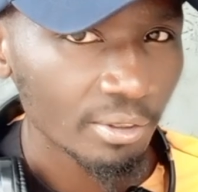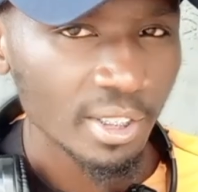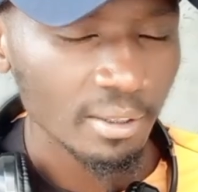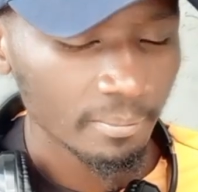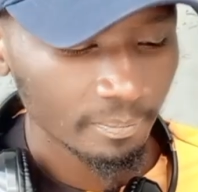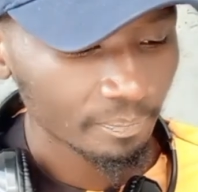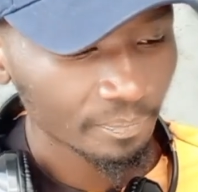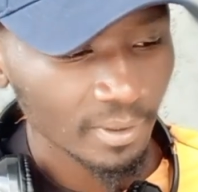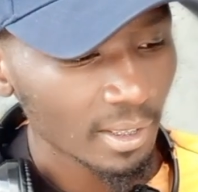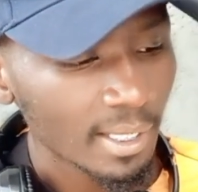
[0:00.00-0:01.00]
You see?
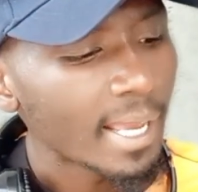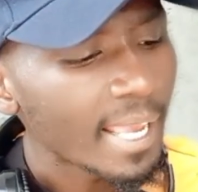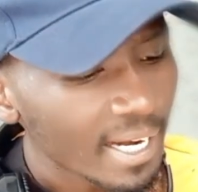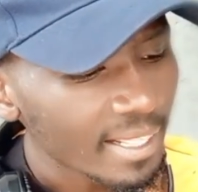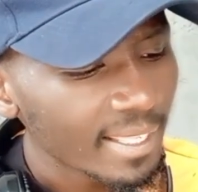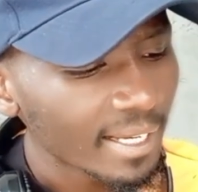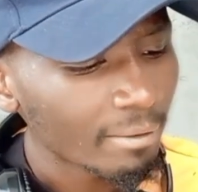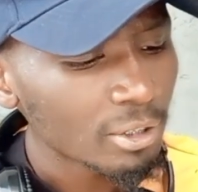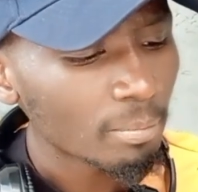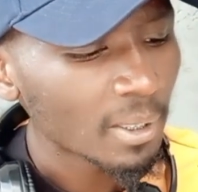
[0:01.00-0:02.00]
Anything I
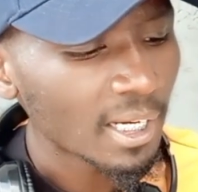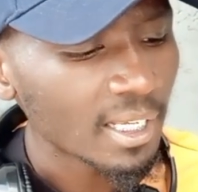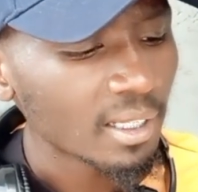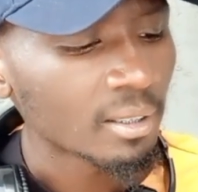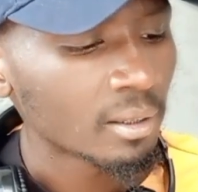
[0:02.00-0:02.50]
want to play like.